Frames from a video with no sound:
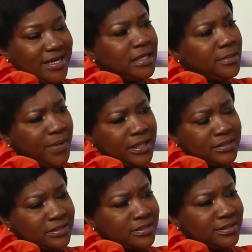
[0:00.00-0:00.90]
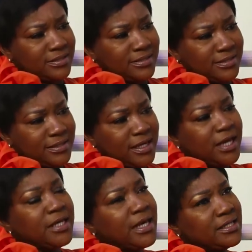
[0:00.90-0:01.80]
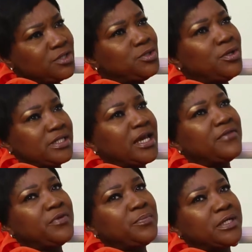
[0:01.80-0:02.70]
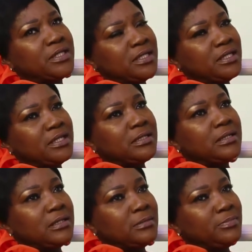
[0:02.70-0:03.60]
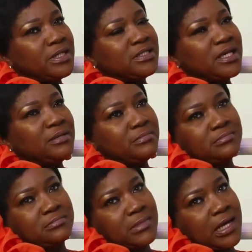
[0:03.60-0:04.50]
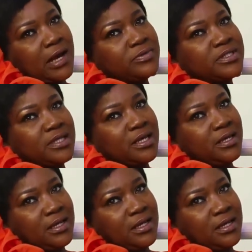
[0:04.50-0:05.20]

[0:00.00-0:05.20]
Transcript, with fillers: It depends. Yes, not everybody, but um, I would say